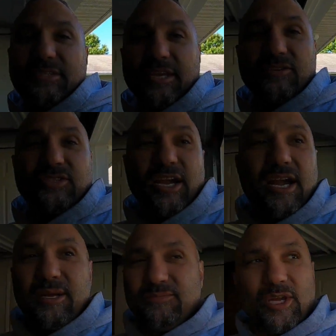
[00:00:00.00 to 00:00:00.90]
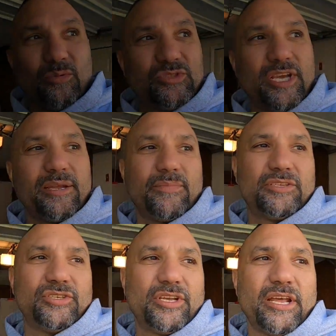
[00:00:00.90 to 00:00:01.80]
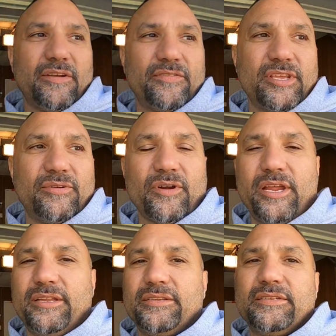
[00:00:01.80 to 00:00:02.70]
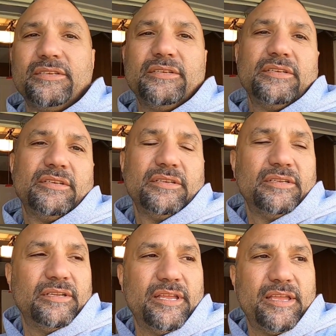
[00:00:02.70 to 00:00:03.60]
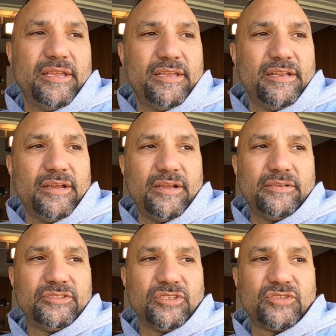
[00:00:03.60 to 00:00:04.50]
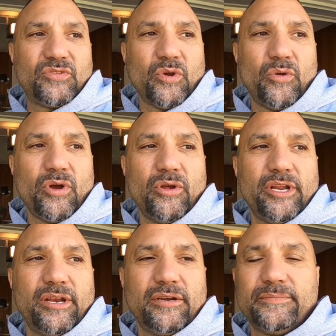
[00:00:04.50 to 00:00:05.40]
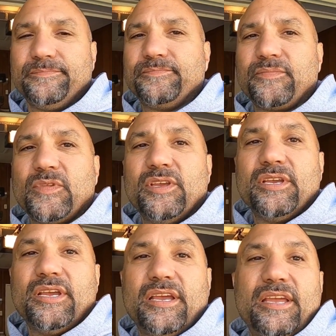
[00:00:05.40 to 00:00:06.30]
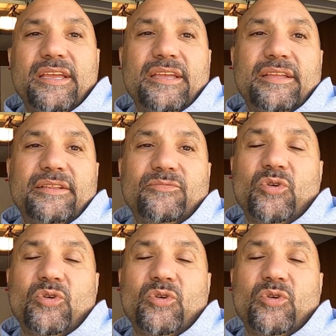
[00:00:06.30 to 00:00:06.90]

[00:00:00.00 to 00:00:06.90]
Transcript: Take your time, double check, make sure you got everything right, and just throw it on there, and